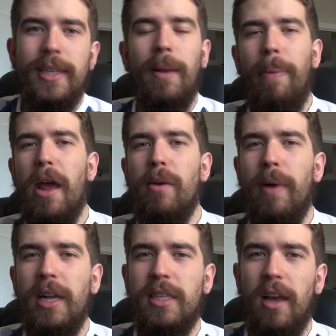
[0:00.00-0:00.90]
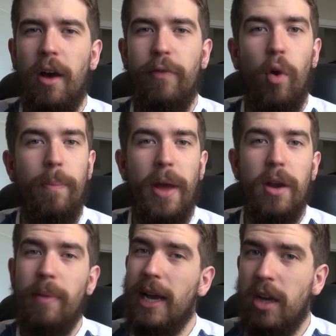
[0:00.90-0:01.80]
to better myself or
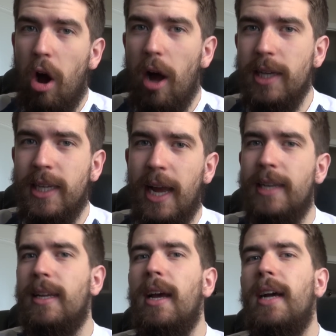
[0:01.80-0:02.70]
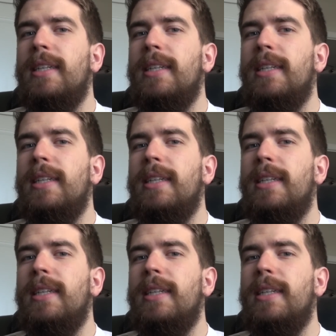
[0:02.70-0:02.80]
better my content